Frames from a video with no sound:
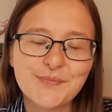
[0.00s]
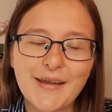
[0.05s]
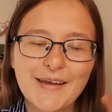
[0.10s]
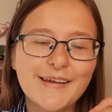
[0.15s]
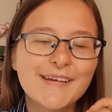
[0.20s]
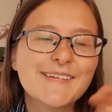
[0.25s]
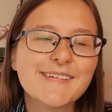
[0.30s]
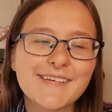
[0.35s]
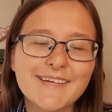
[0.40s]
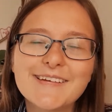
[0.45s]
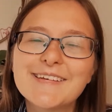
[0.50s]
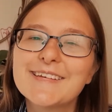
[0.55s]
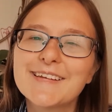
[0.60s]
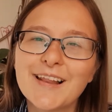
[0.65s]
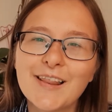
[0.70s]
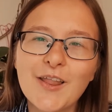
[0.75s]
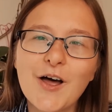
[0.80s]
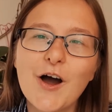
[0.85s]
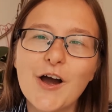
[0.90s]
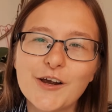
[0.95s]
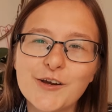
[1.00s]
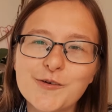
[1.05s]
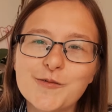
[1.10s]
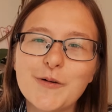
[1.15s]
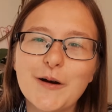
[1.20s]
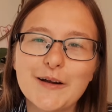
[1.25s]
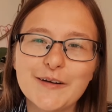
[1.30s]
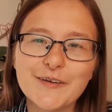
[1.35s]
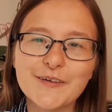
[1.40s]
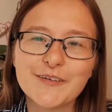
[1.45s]
it's a long
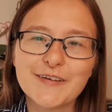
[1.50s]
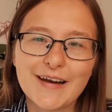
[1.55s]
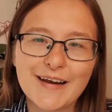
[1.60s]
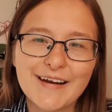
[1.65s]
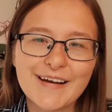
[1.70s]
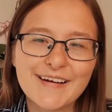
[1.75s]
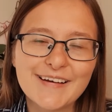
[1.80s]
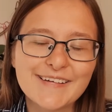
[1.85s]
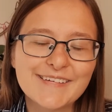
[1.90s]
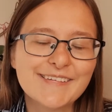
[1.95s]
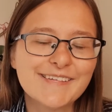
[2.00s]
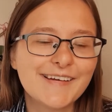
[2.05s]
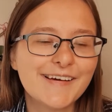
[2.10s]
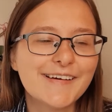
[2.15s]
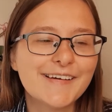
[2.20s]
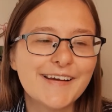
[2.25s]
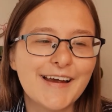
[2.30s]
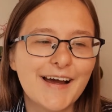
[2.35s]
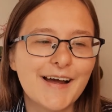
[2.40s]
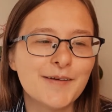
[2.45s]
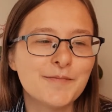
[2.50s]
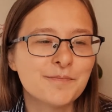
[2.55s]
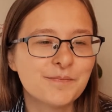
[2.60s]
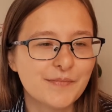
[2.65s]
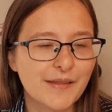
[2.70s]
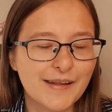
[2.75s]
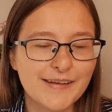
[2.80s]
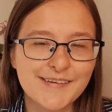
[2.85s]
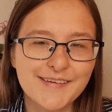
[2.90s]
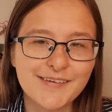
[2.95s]
one, okay? So yeah,
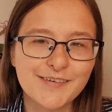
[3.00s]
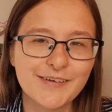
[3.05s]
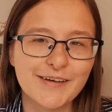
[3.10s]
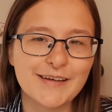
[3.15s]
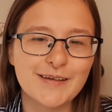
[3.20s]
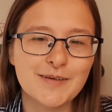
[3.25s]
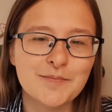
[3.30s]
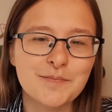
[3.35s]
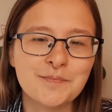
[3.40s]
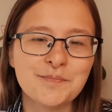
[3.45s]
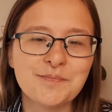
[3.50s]
let's do it.